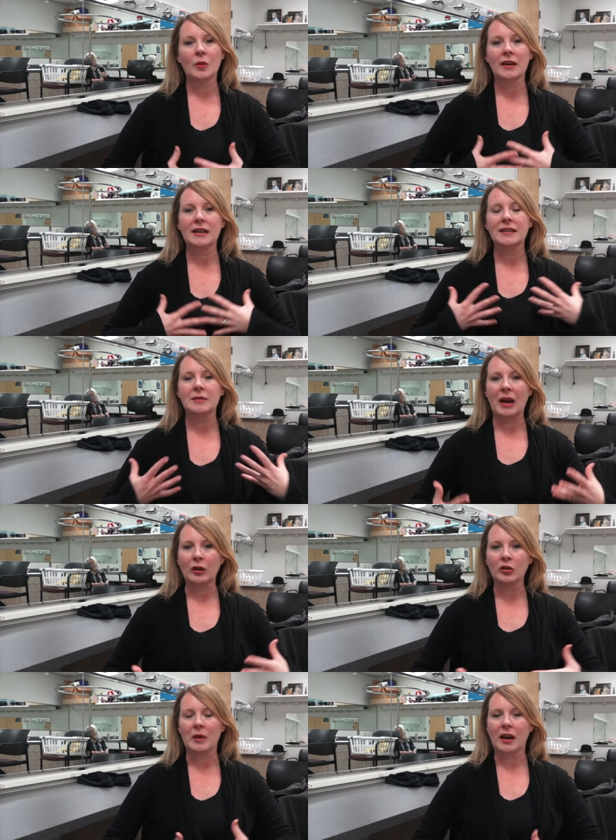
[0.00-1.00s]
what it is
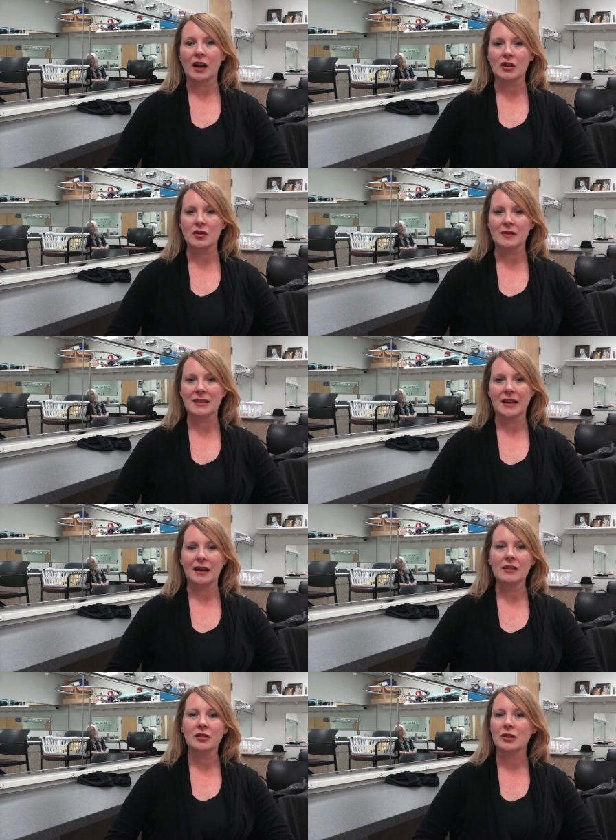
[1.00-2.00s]
about her, but I
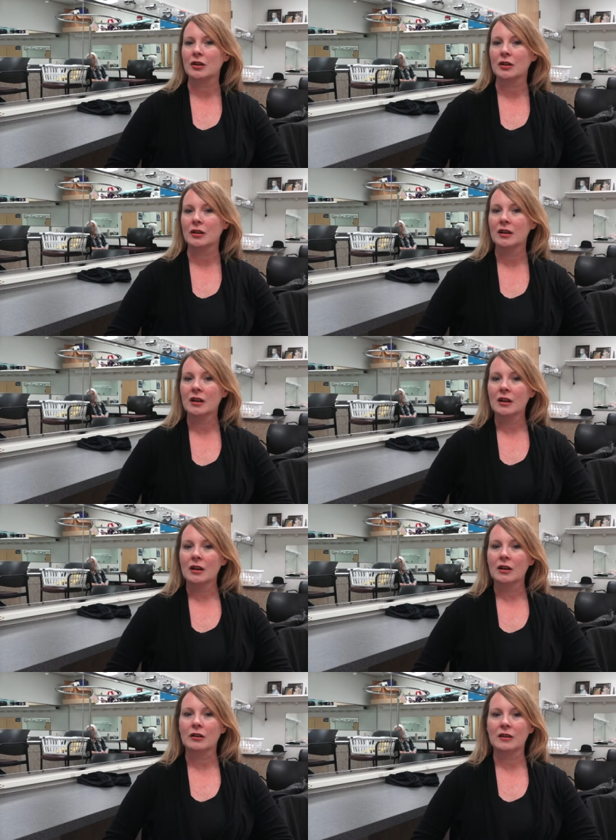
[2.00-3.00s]
understand her,
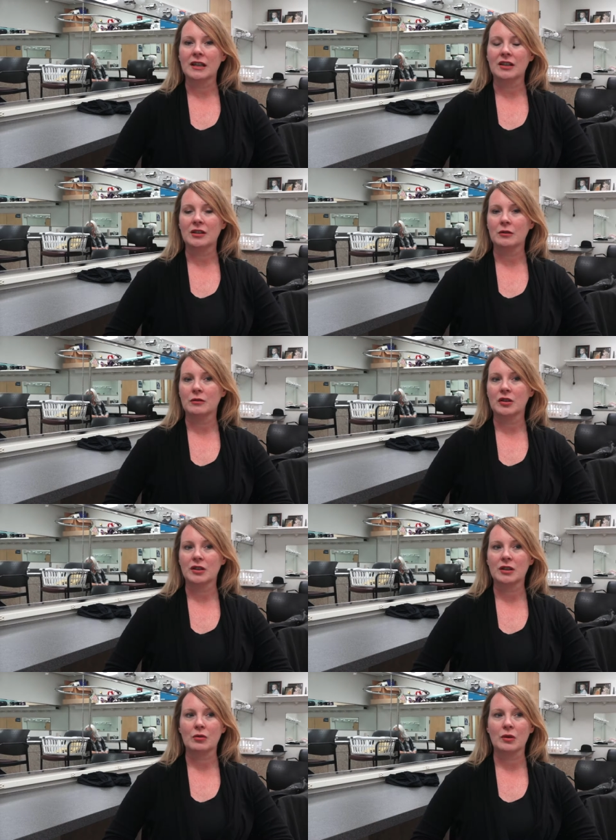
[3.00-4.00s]
her need to
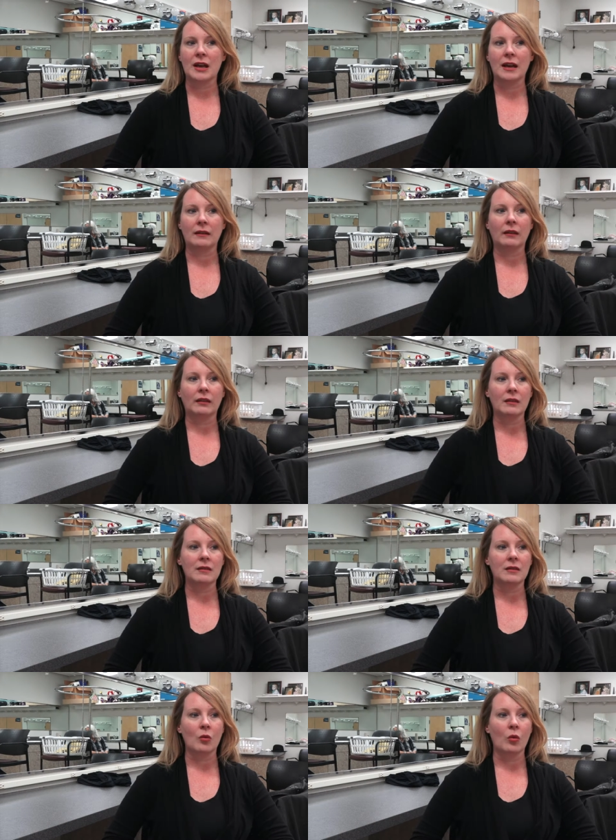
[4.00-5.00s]
just create
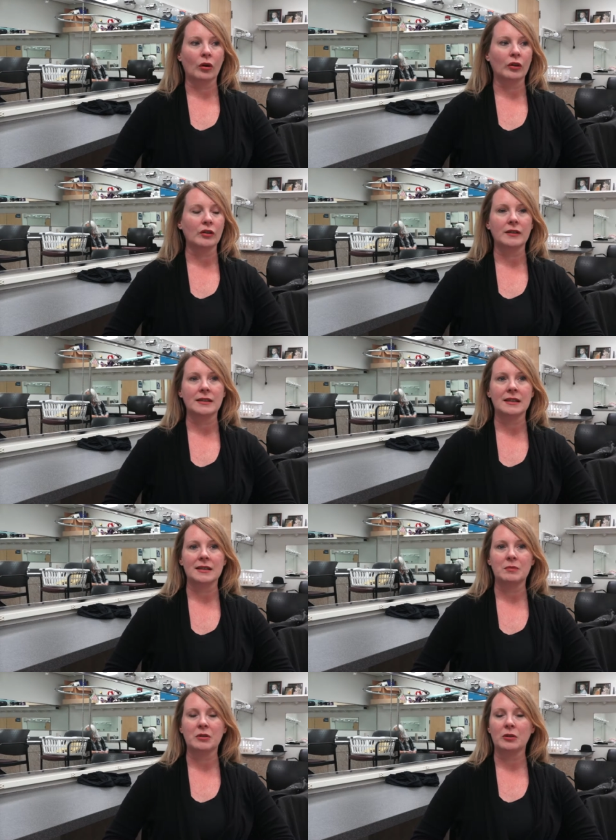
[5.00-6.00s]
the world in
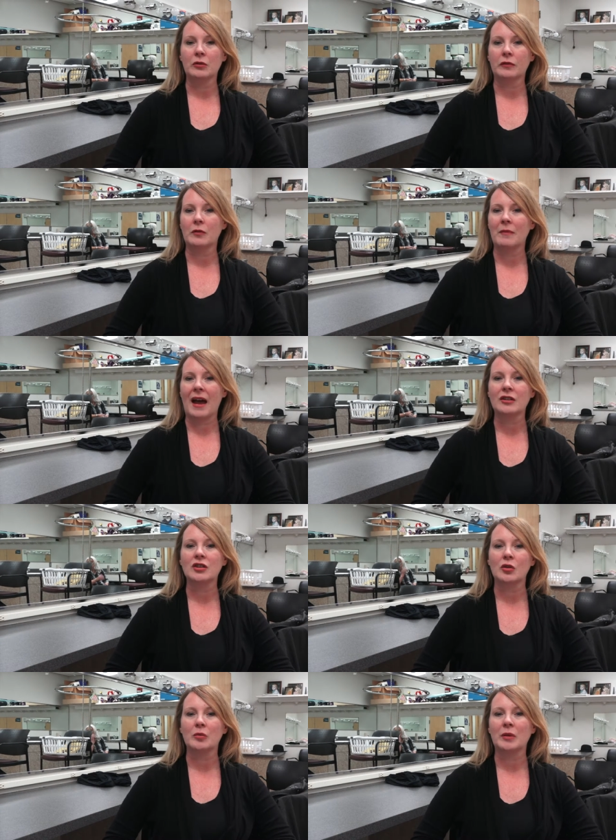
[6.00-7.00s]
this beautiful,
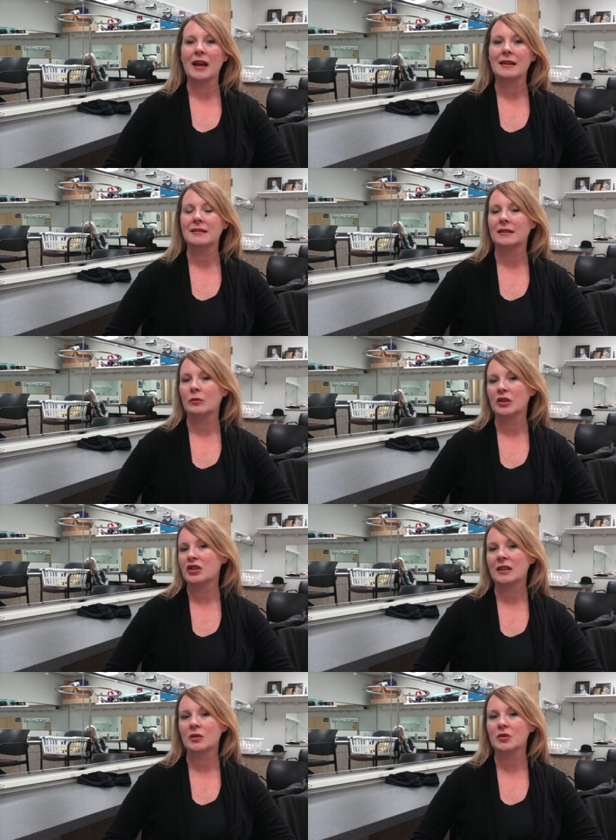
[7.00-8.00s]
magical place, and where
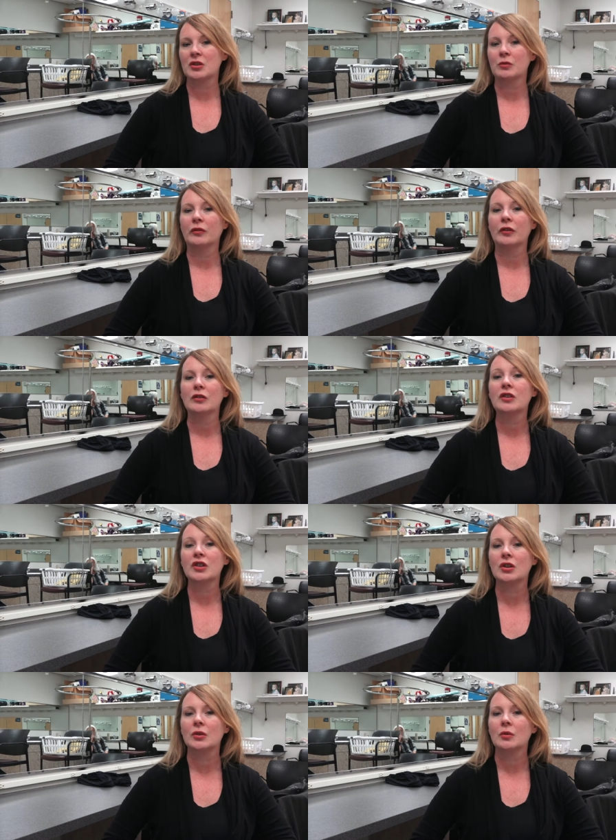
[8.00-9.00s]
that's where she reverts
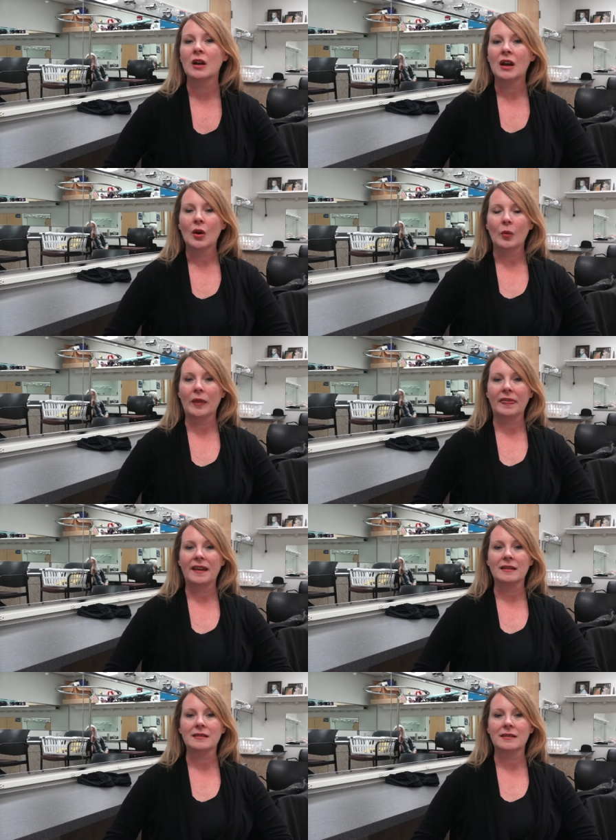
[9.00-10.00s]
to when
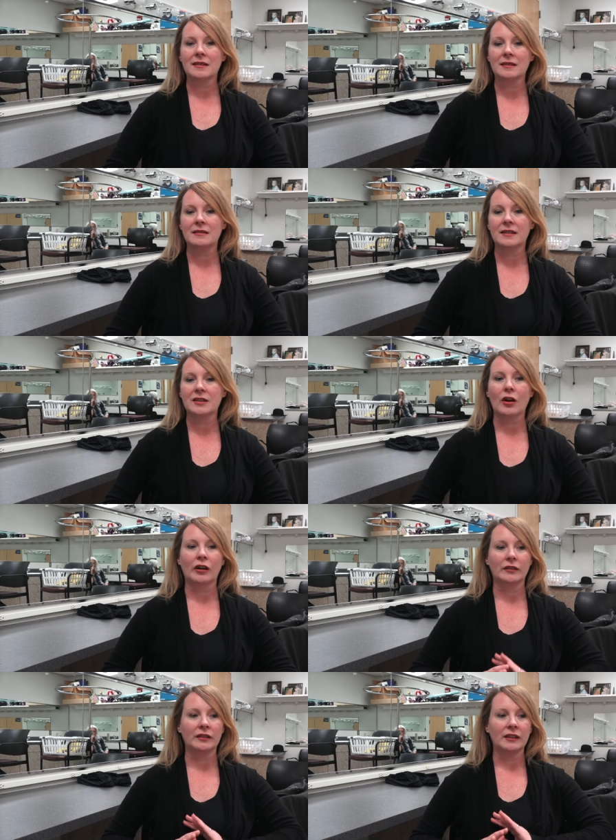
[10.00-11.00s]
things start